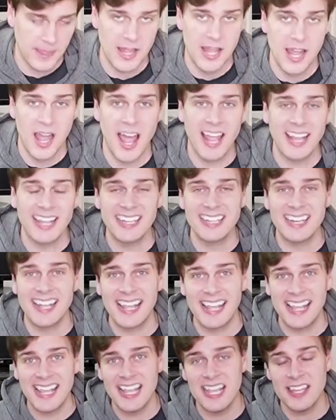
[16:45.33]
I can
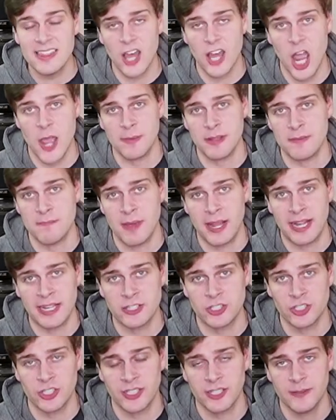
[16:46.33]
hear that I'm in
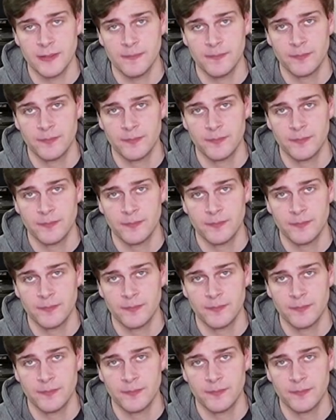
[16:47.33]
major